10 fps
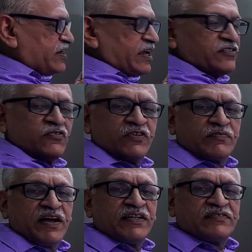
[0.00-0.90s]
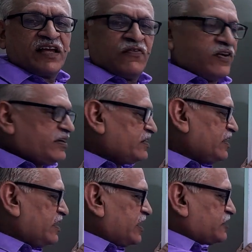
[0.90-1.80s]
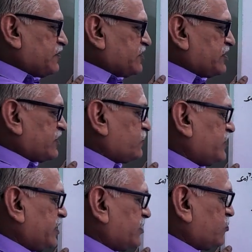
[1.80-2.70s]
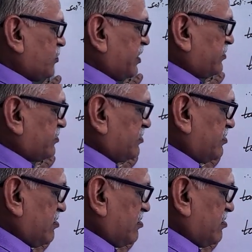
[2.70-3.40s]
cancel with minus iy, x plus x we get 2x